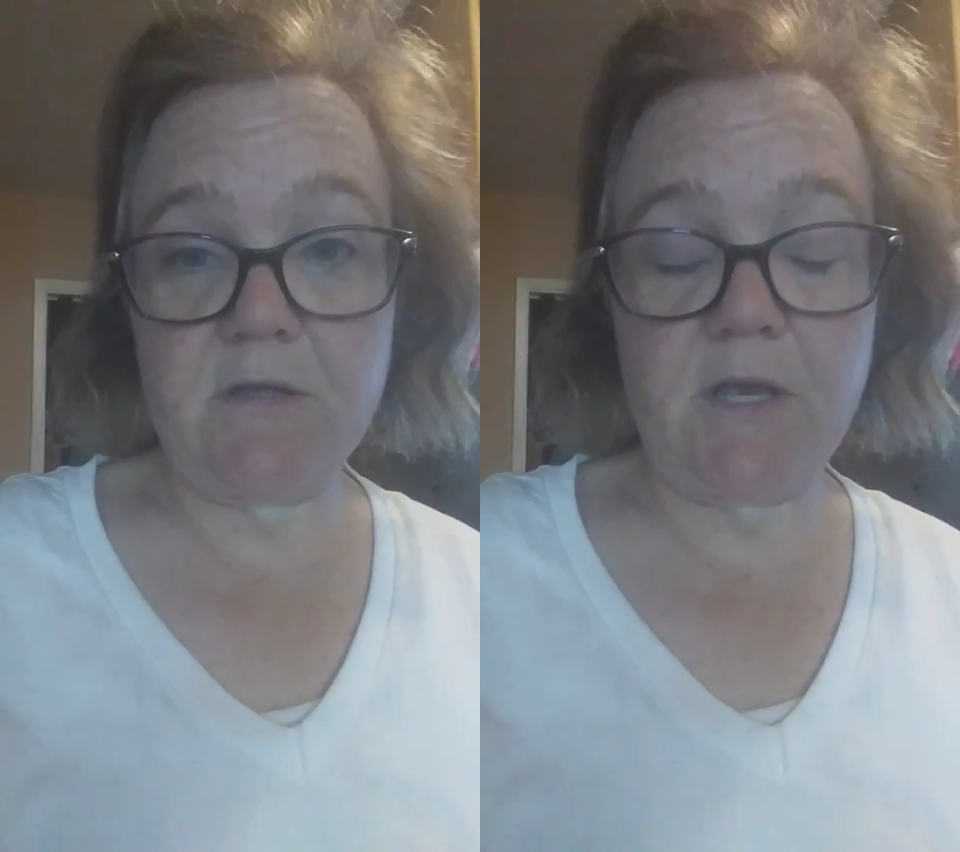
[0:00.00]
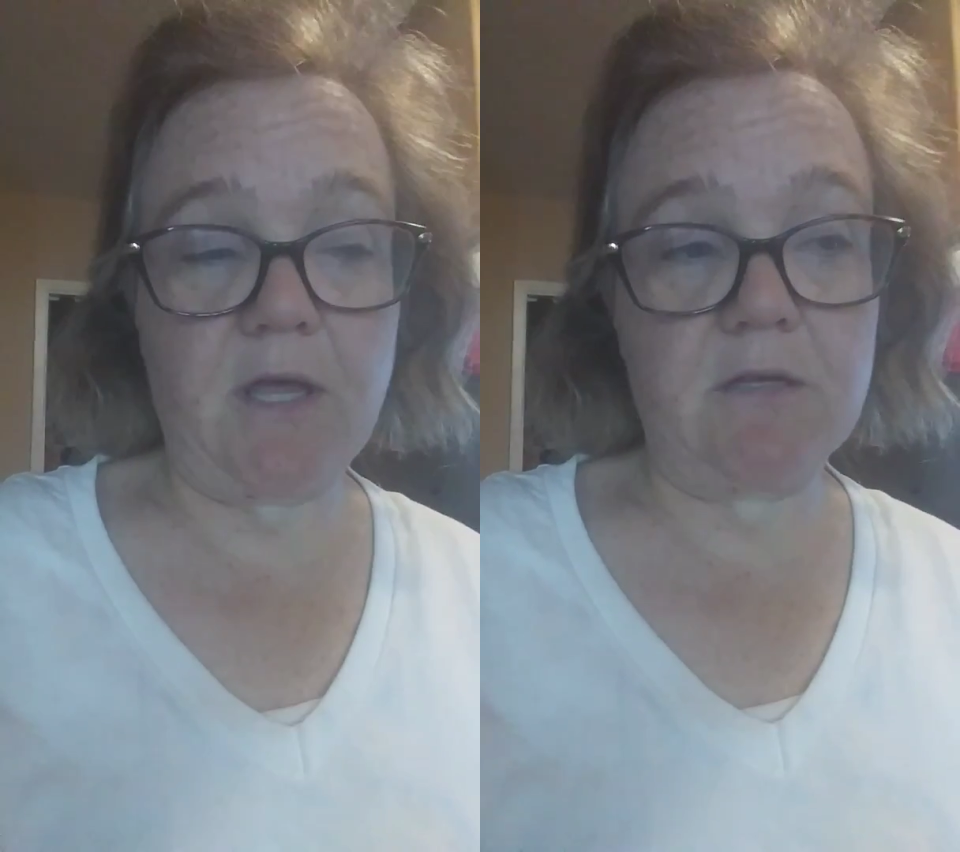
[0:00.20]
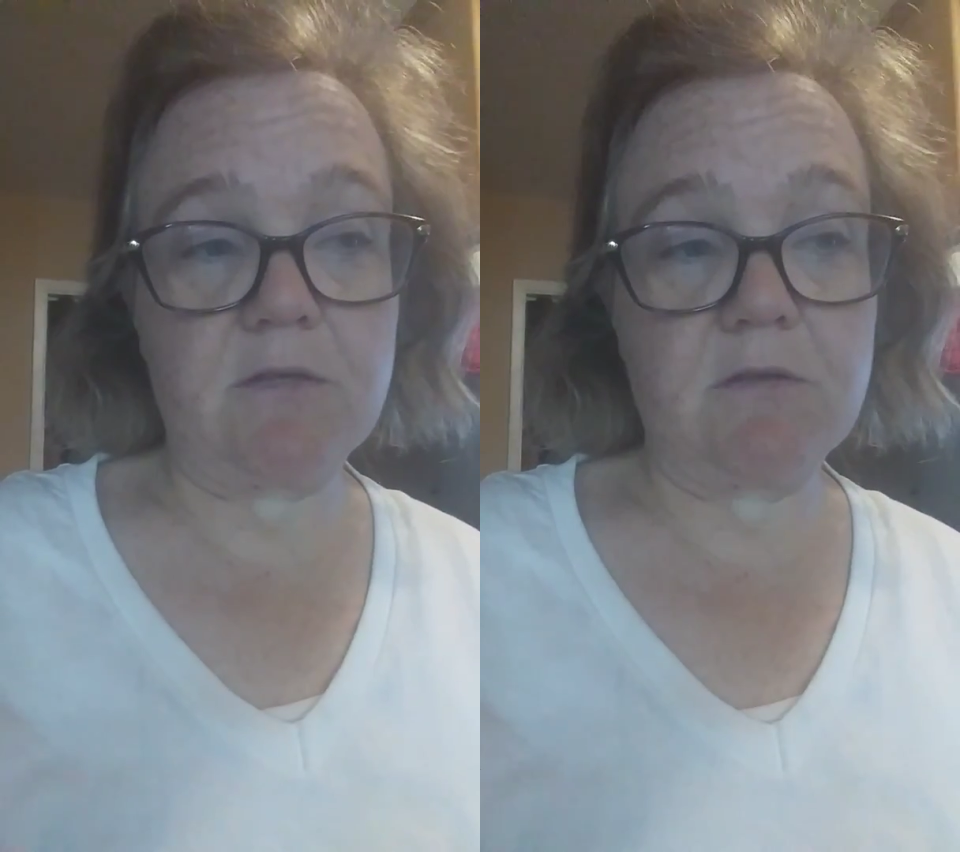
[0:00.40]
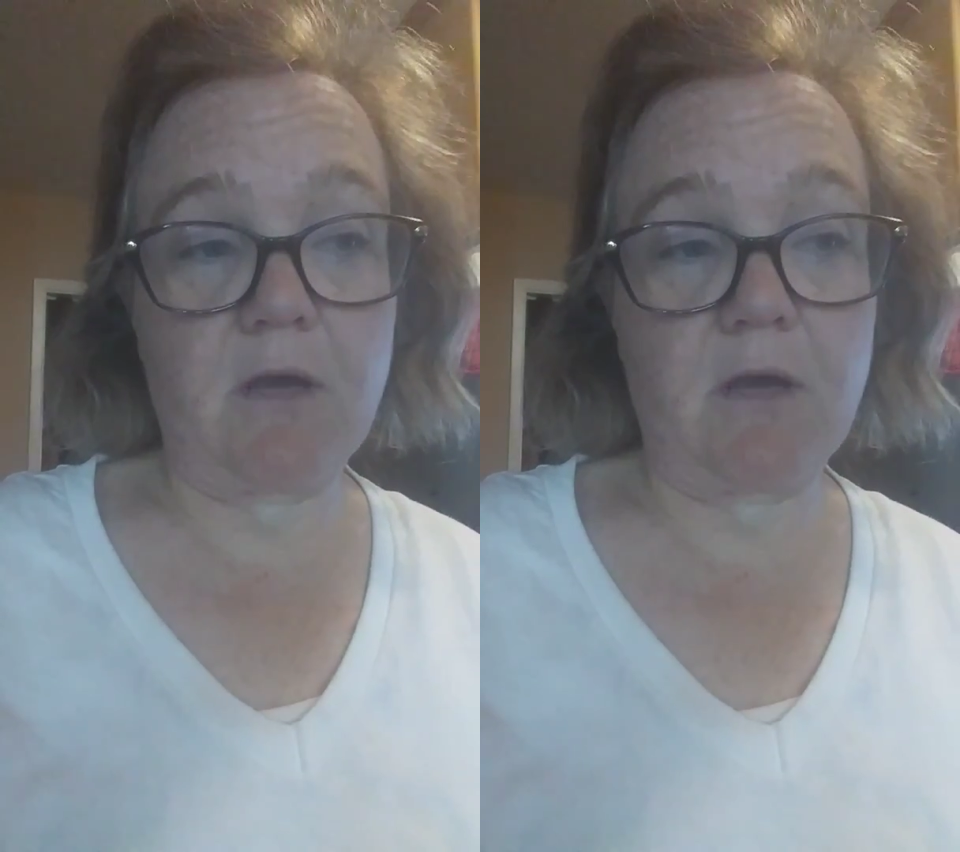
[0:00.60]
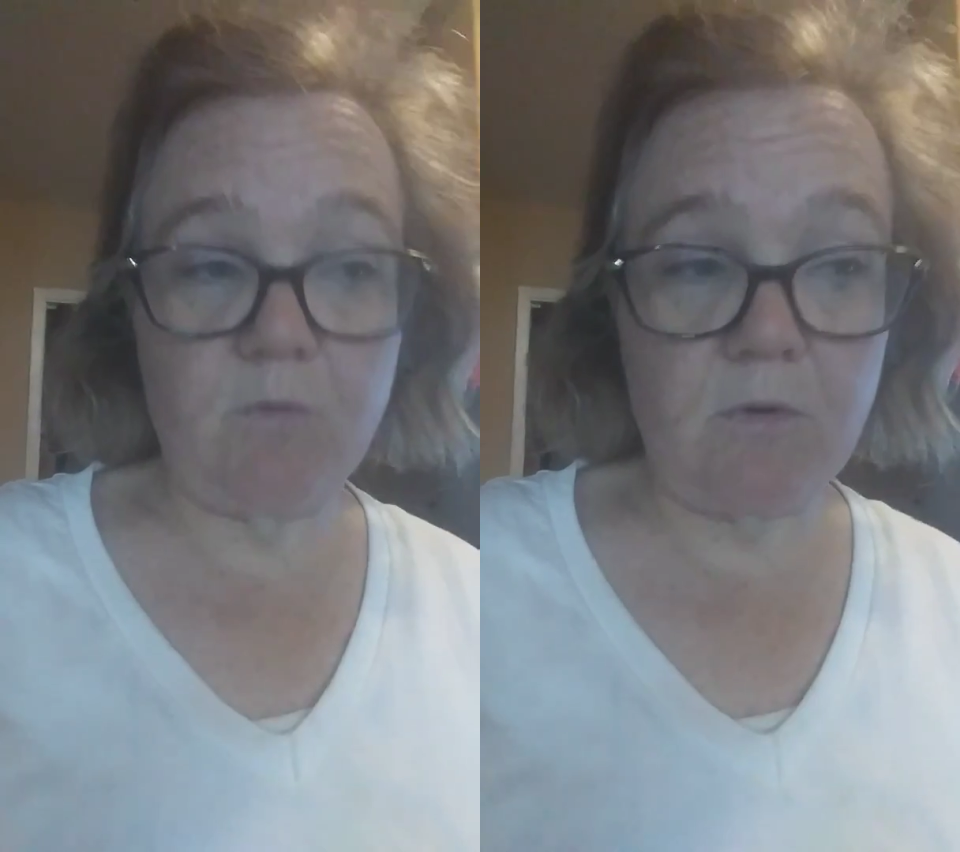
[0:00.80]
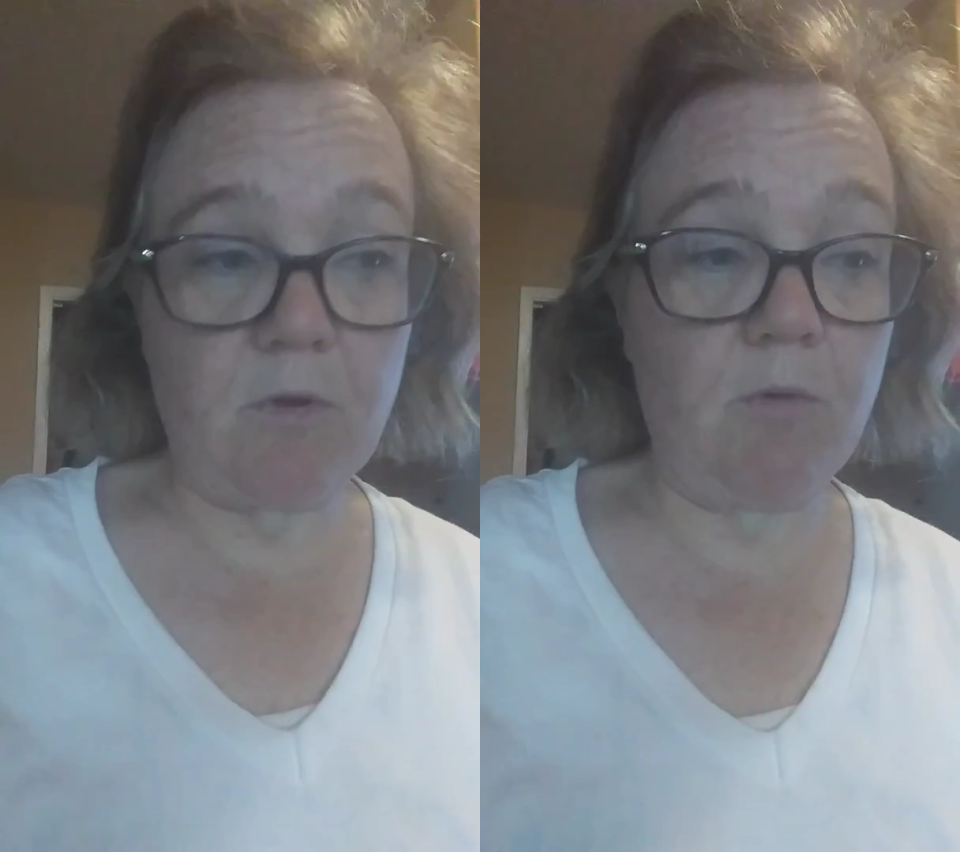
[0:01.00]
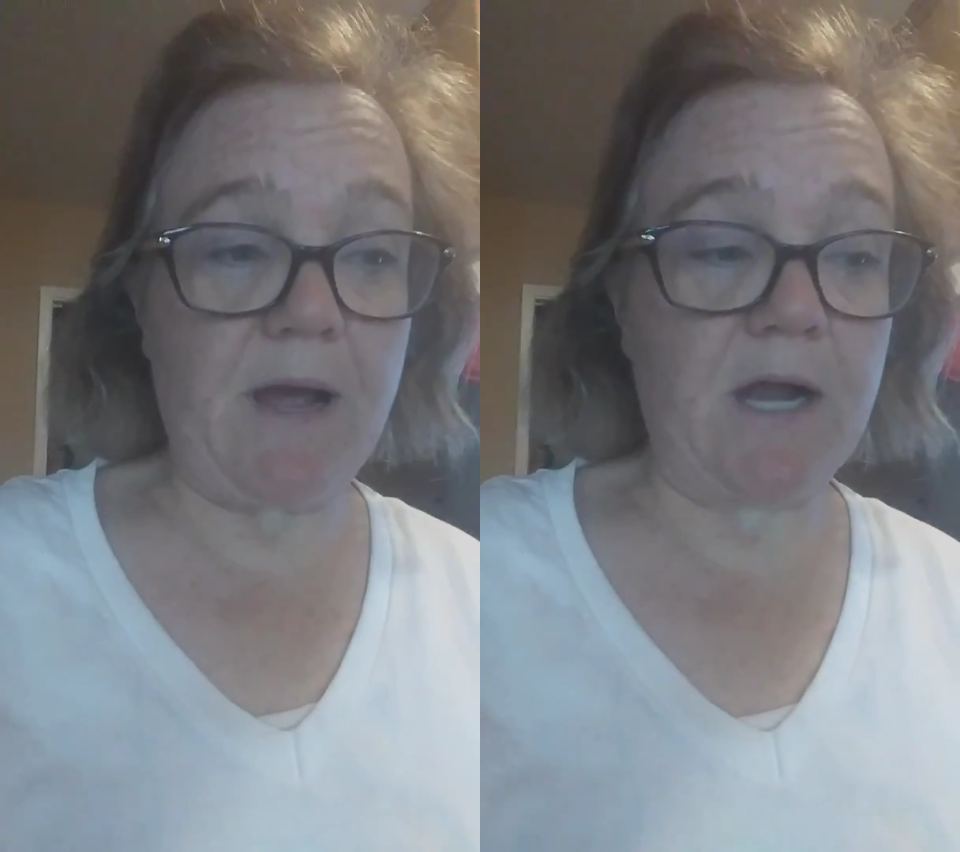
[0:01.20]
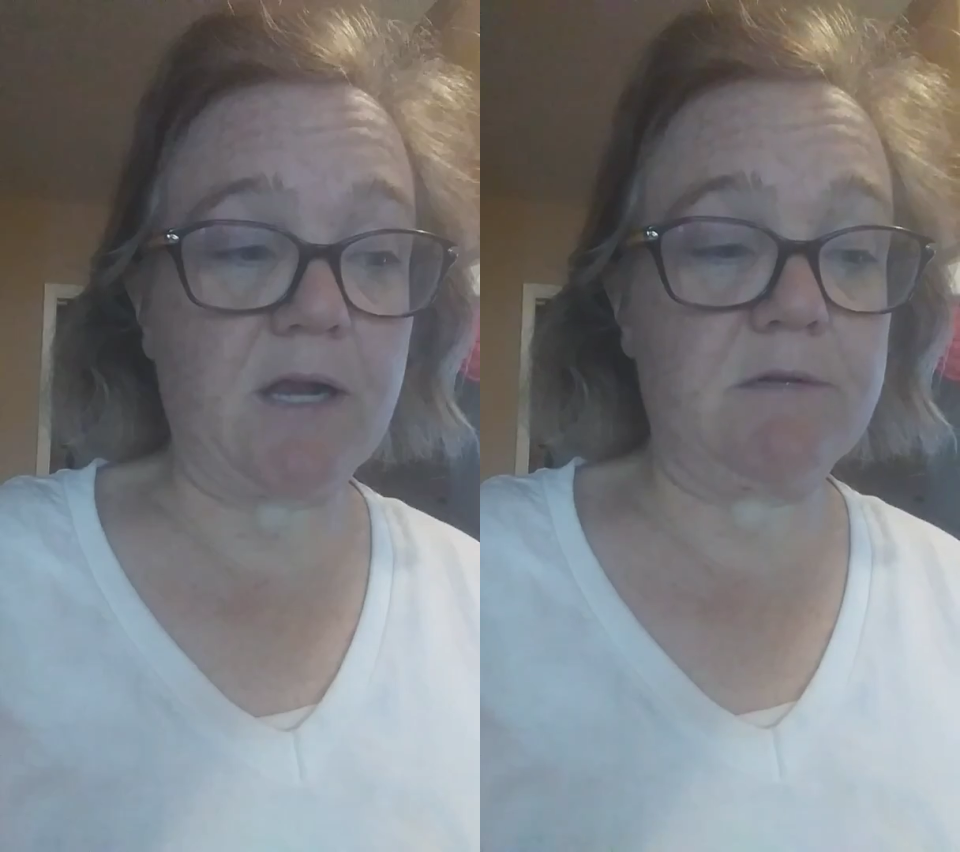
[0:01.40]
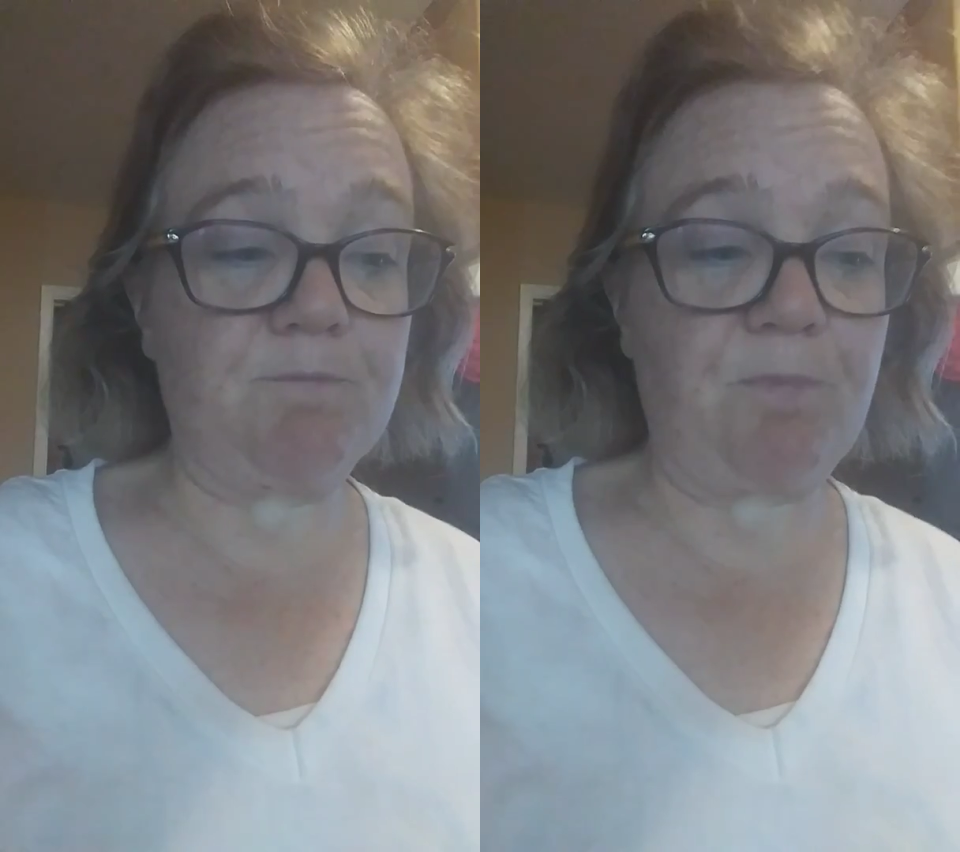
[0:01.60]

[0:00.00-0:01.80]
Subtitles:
And I will go back